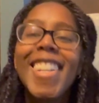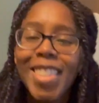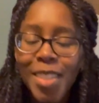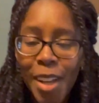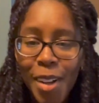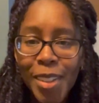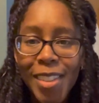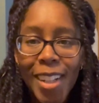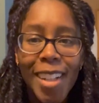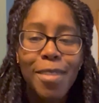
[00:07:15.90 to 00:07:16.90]
as you know,
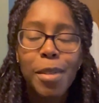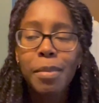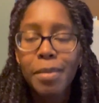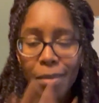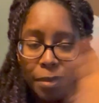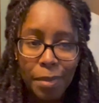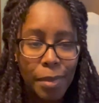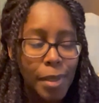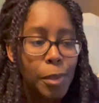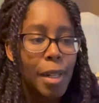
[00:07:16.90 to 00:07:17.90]
uh, from
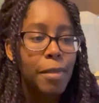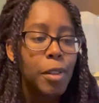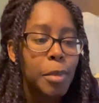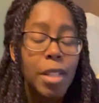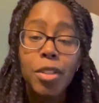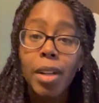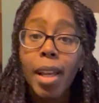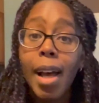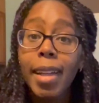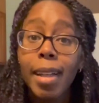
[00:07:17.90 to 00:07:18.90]
the, what I filmed yesterday,
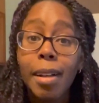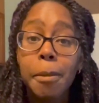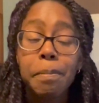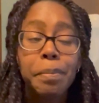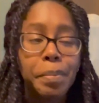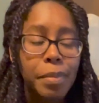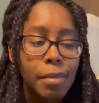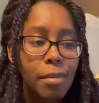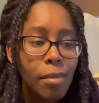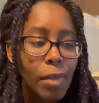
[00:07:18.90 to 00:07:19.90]
I, um,
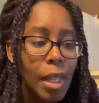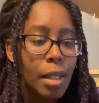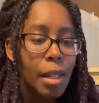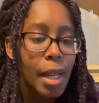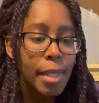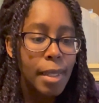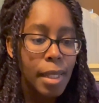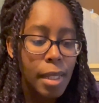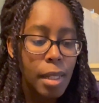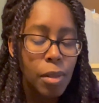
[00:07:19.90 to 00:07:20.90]
I
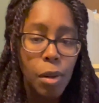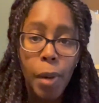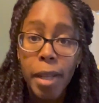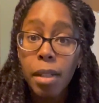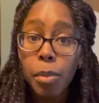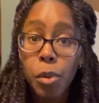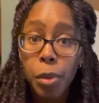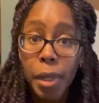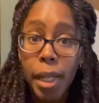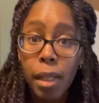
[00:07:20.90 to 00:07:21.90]
did oh, end up
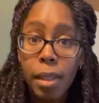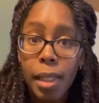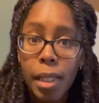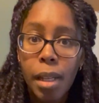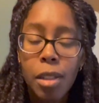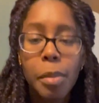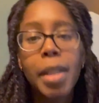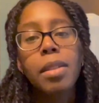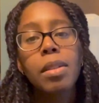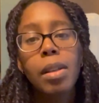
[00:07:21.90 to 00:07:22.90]
ordering the colored
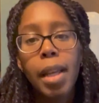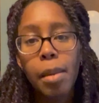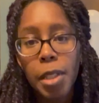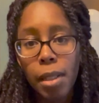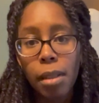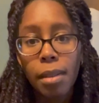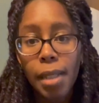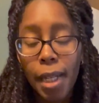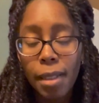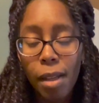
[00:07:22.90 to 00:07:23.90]
pencils on Amazon
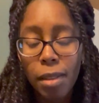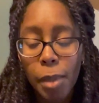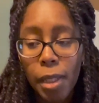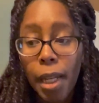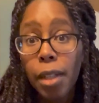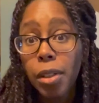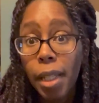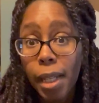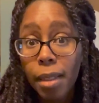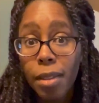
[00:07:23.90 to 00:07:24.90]
that I talked about that I couldn't
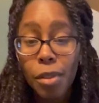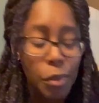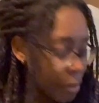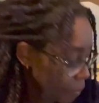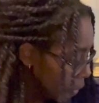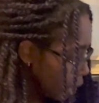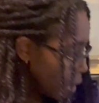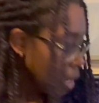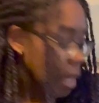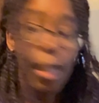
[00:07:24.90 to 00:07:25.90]
get at the store.
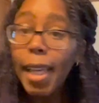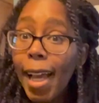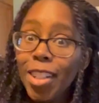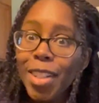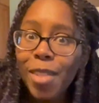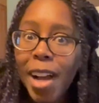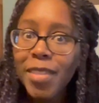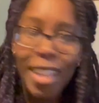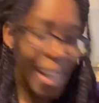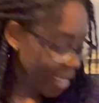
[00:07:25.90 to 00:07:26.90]
And they actually arrived
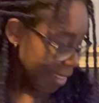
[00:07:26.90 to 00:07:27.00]
today.